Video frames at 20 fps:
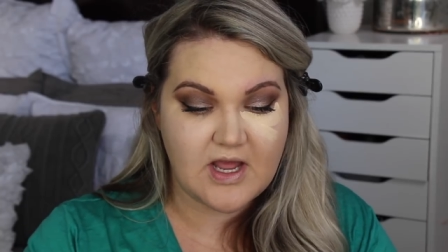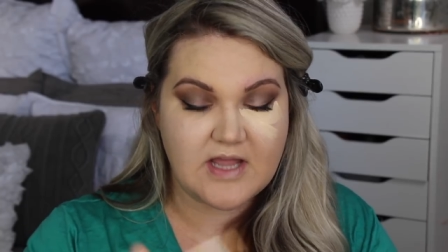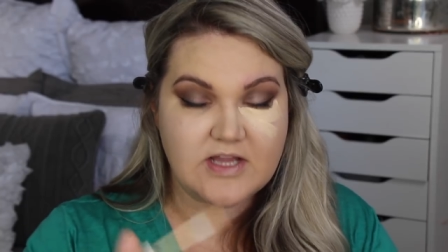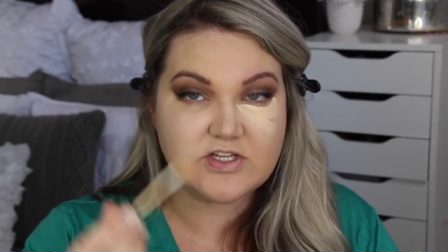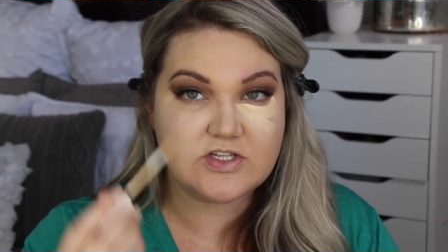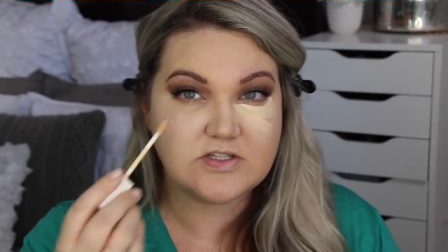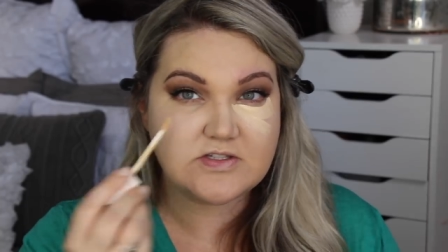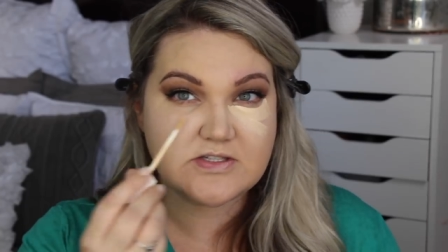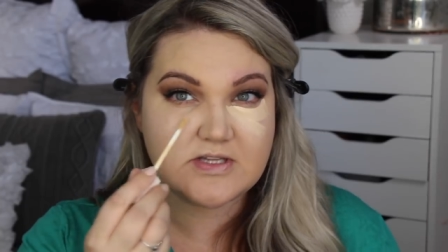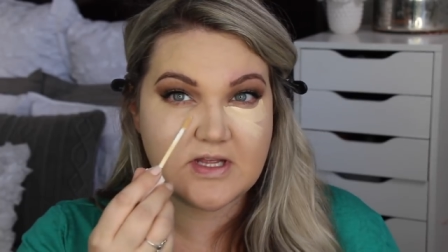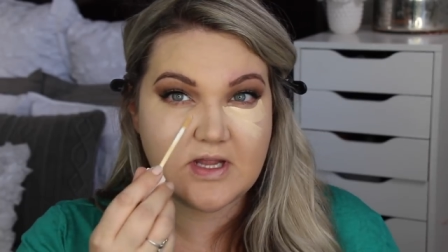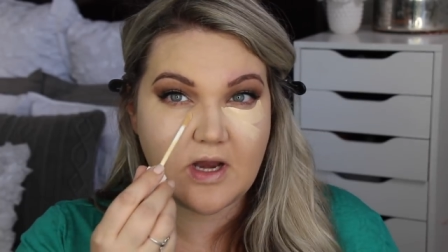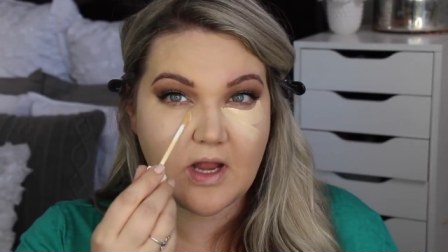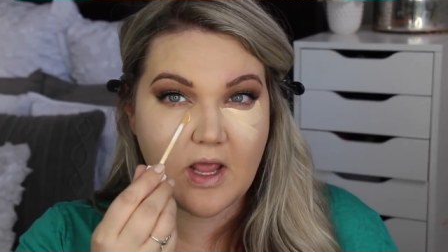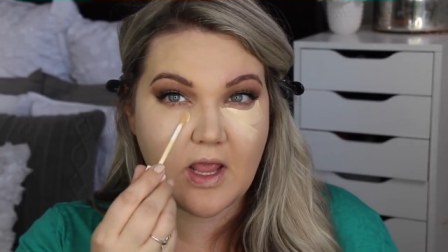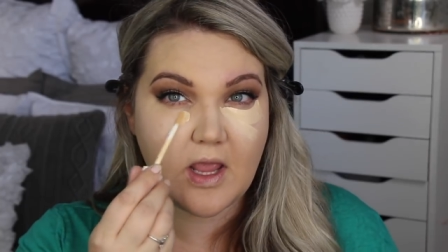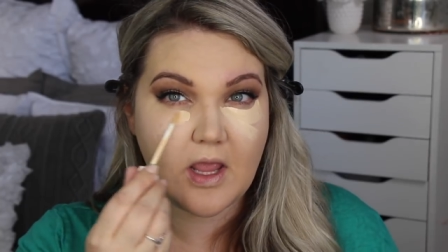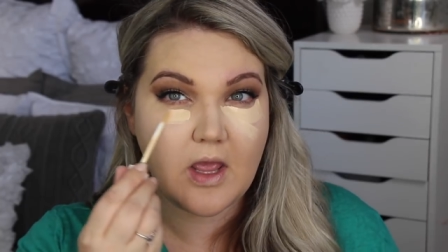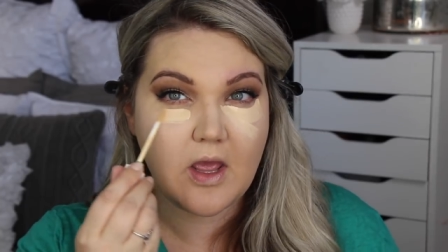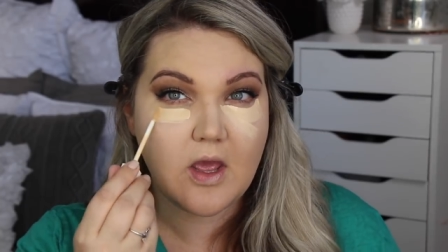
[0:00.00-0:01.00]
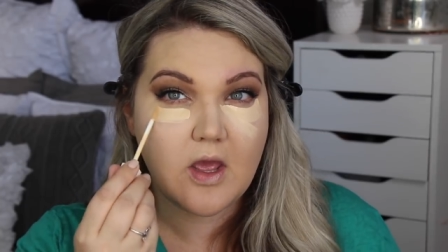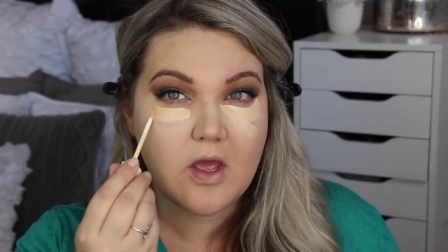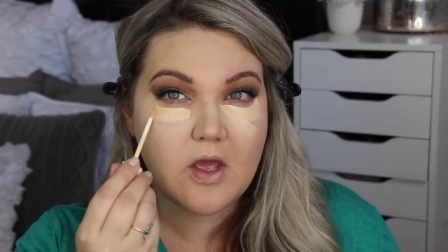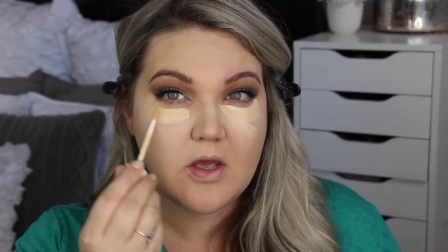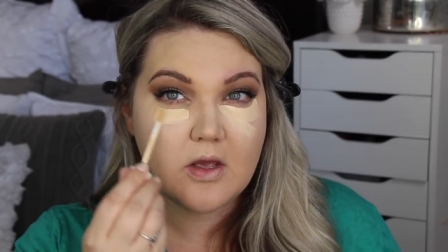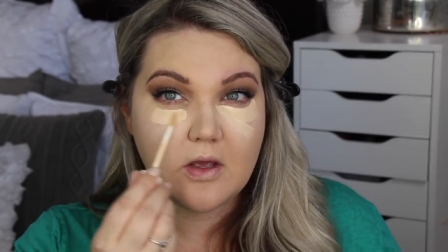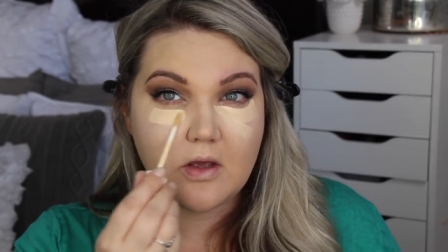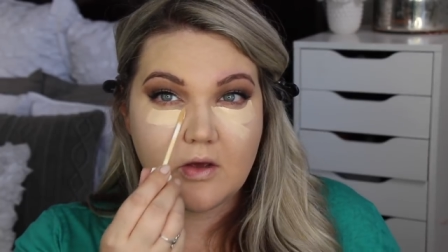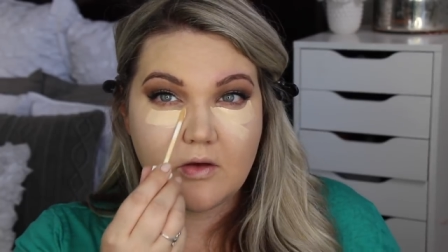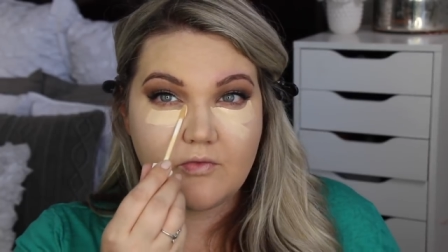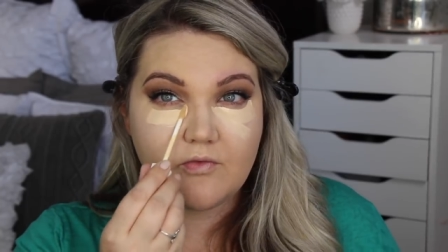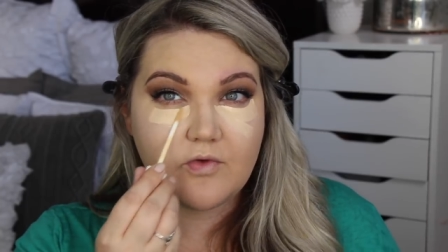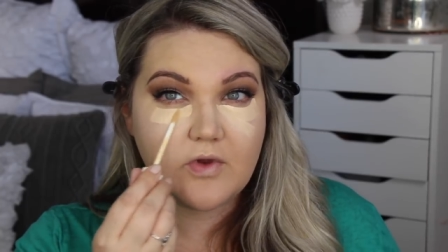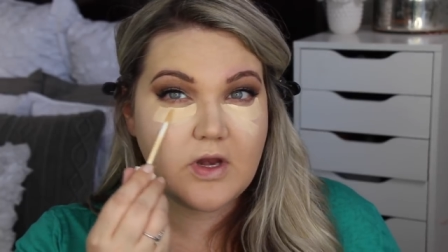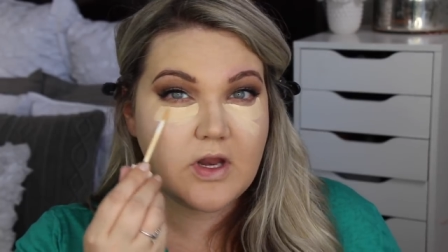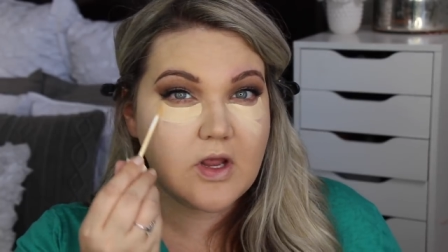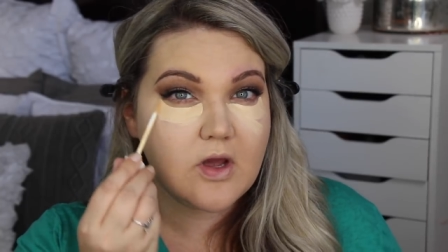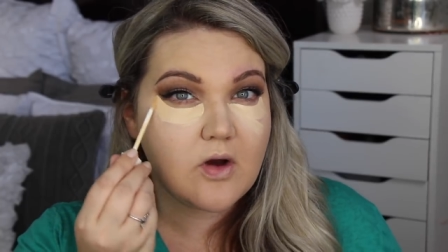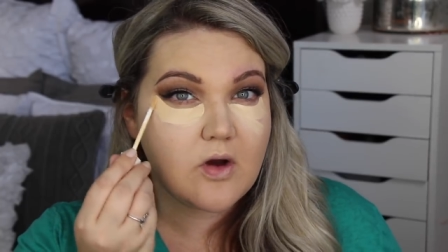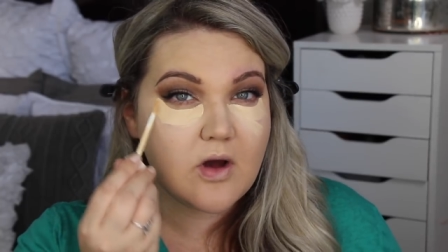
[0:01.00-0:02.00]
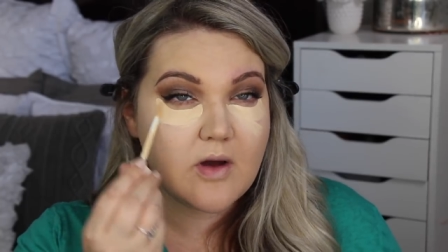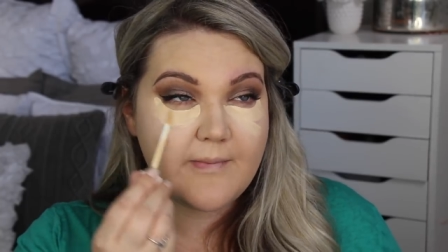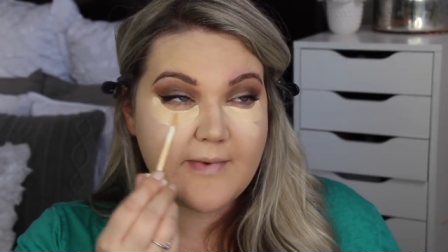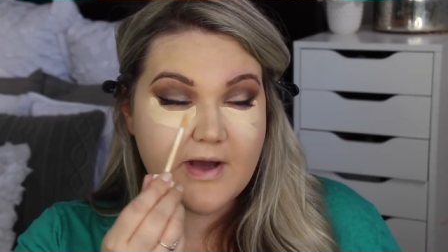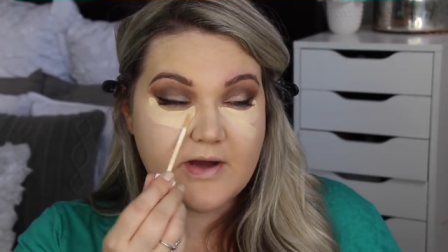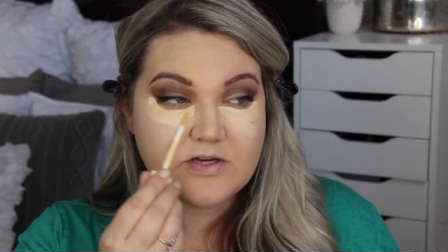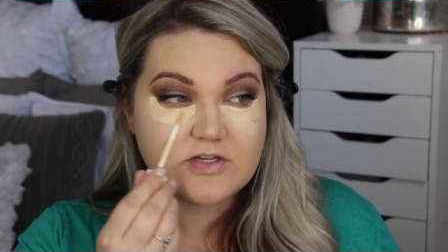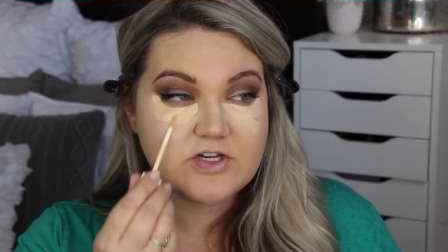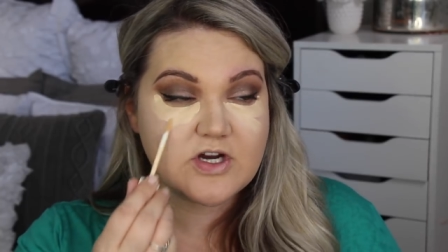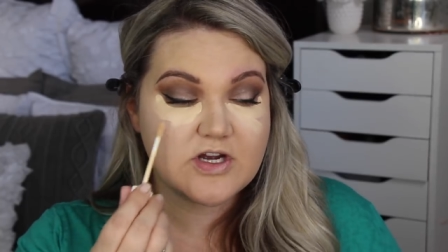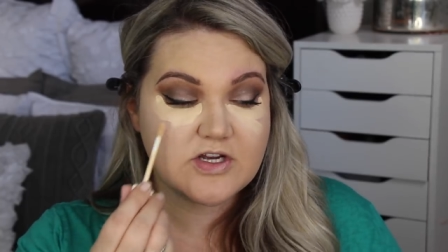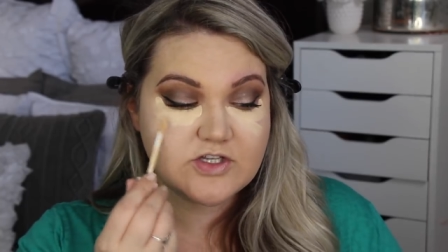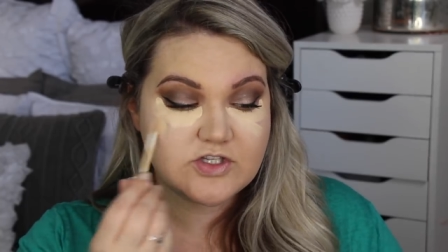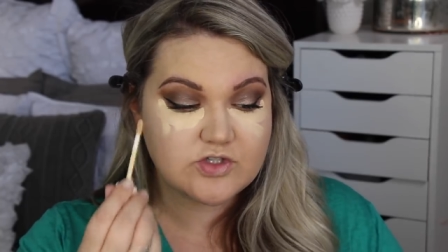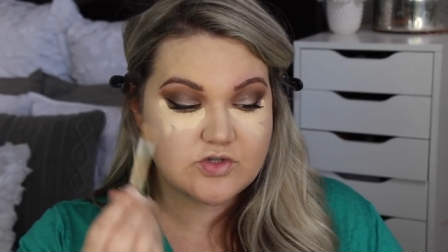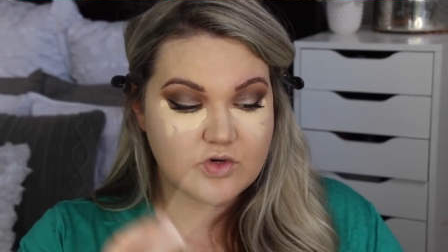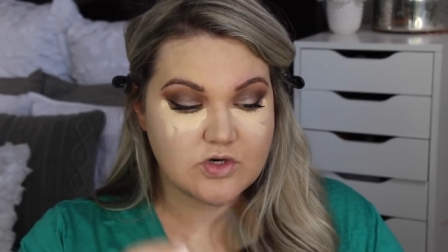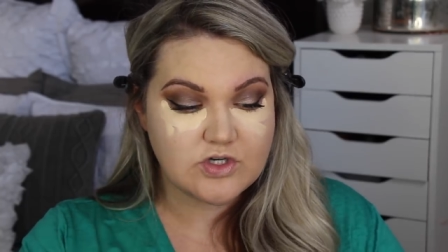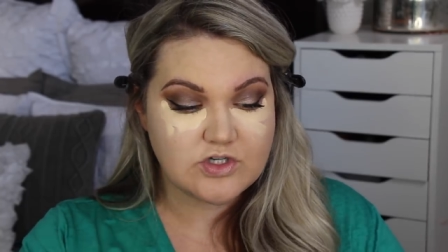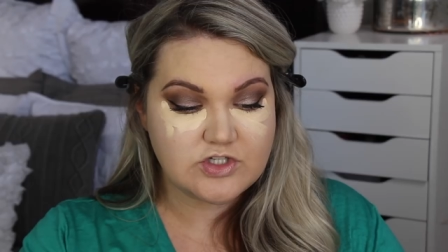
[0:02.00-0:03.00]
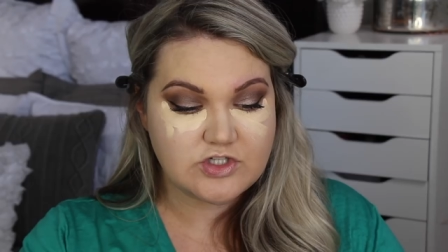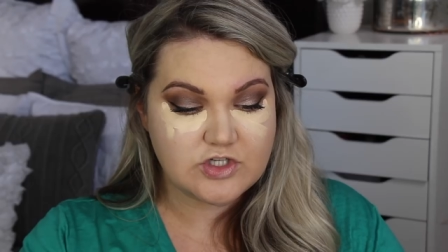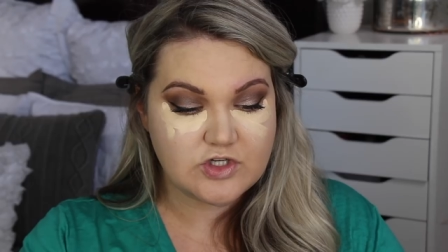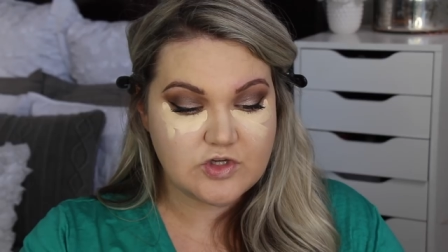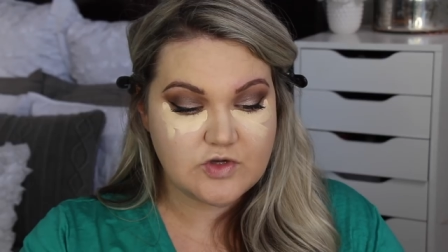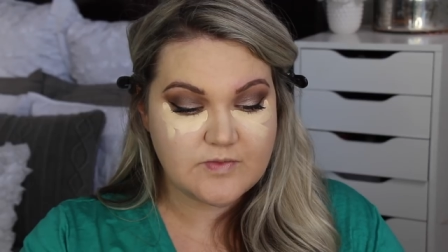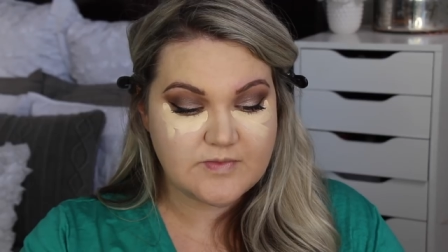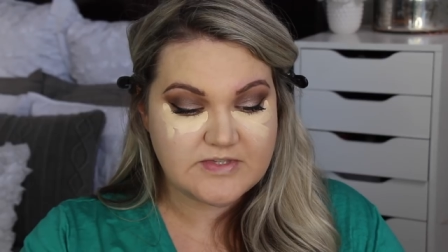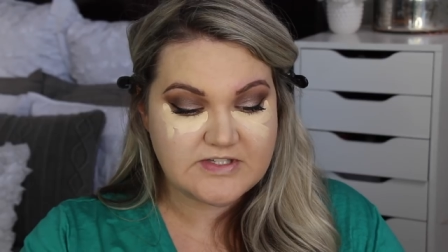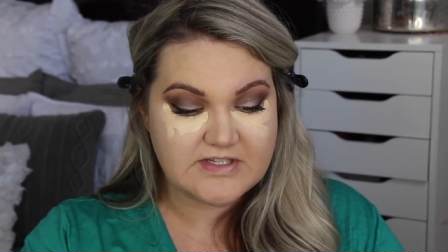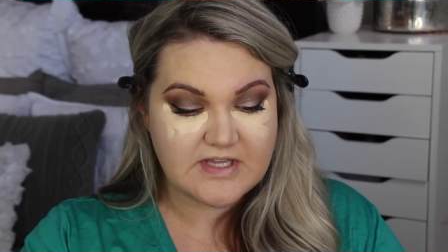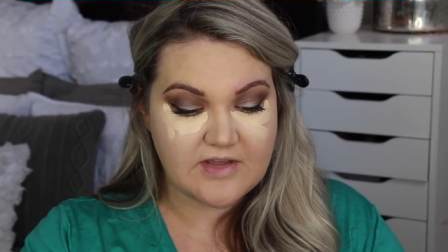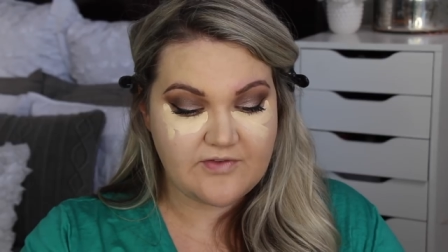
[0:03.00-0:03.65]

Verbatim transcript: I just did a video about drugstore dupes.